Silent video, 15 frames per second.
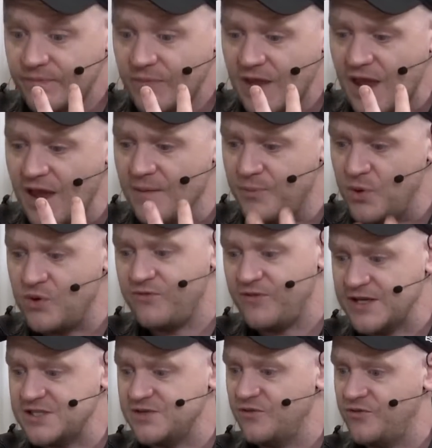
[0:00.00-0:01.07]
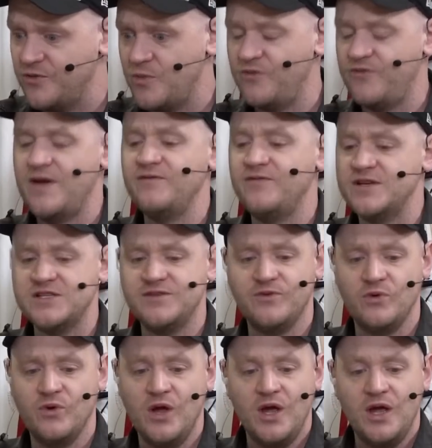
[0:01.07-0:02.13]
a book festival, football fan
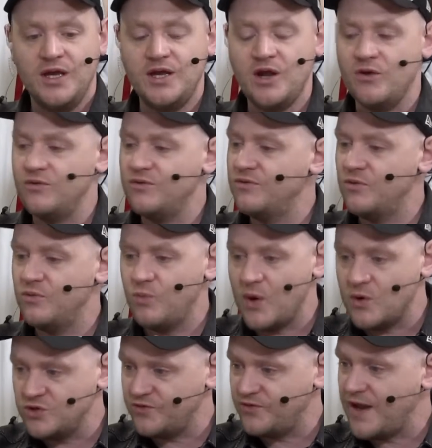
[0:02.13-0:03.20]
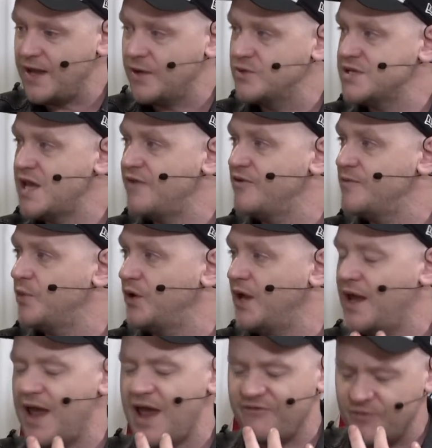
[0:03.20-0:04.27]
festival. You know, Welsh flag was everybody.
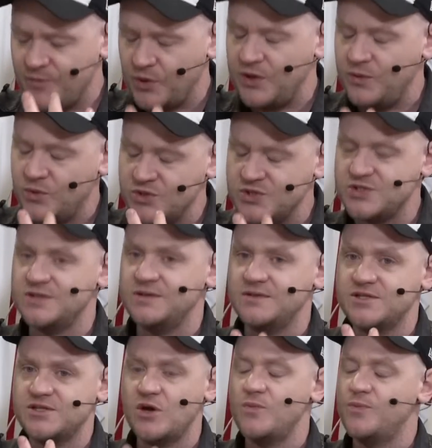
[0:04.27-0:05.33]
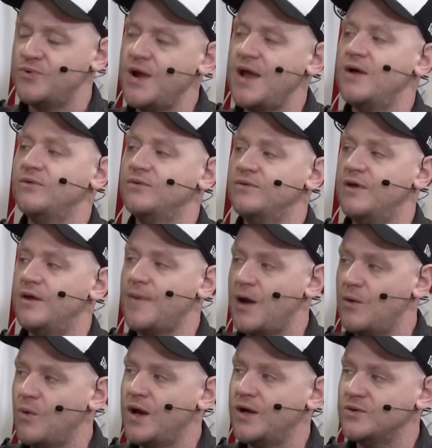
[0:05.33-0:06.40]
Everybody was so proud about
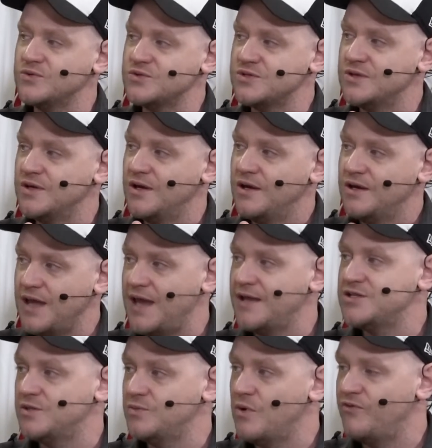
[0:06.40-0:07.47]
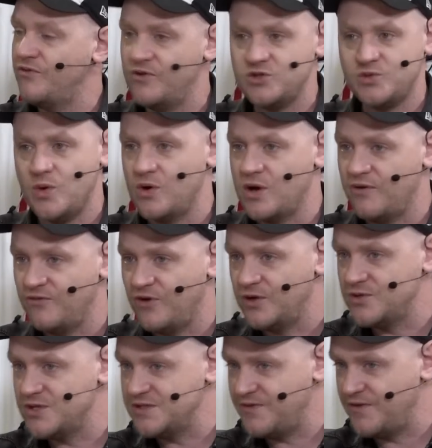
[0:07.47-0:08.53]
Wales getting to the World First World Cup final
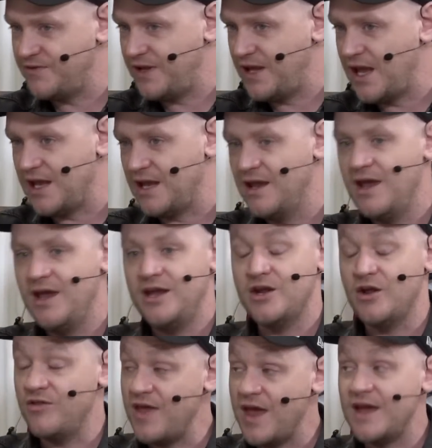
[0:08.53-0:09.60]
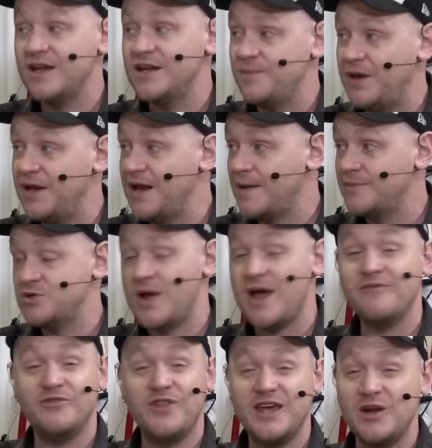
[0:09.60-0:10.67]
since '58. You know, they're going to be an absolute
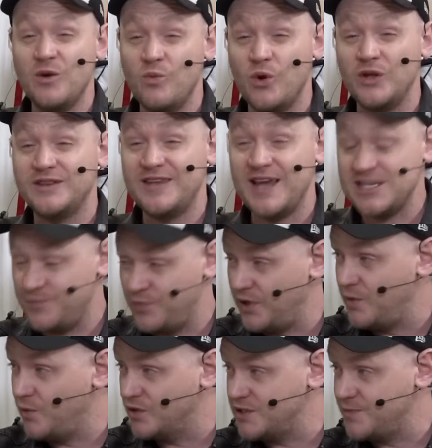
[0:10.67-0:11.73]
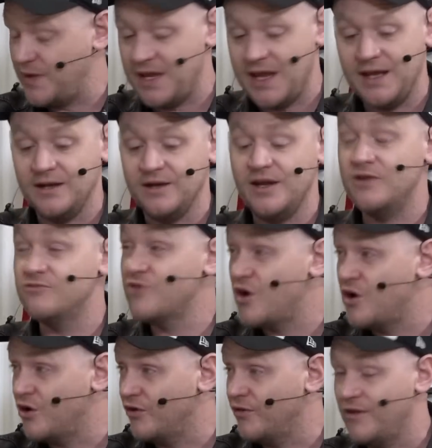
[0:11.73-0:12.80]
handful. They're going to desperately want to beat England,
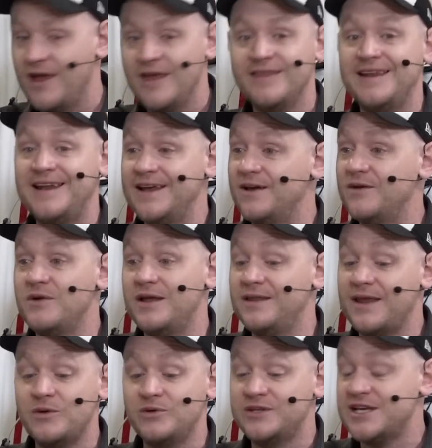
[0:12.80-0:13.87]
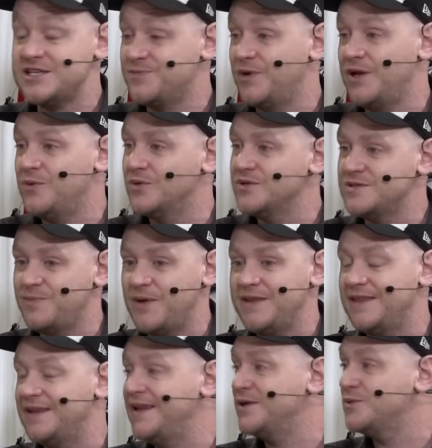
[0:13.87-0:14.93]
Iran, the they'll desperately want to beat
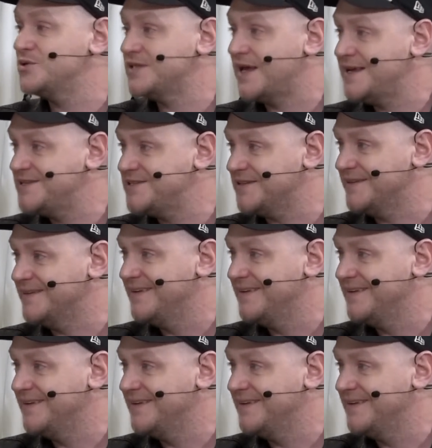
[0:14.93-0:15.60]
the little Satan.